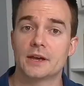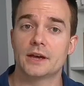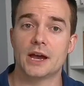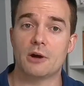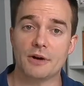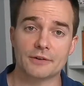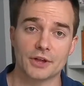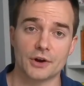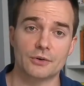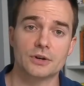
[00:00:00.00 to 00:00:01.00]
However,
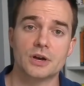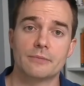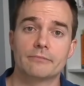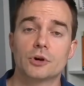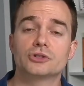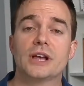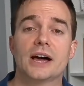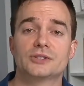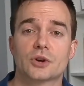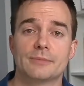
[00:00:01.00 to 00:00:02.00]
though, most
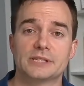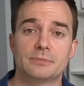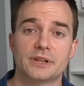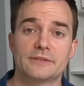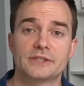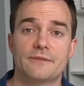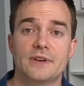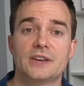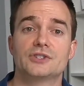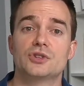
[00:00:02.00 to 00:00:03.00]
lies or misbeliefs
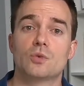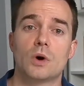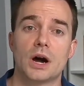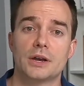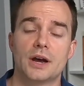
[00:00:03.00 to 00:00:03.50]
fit into one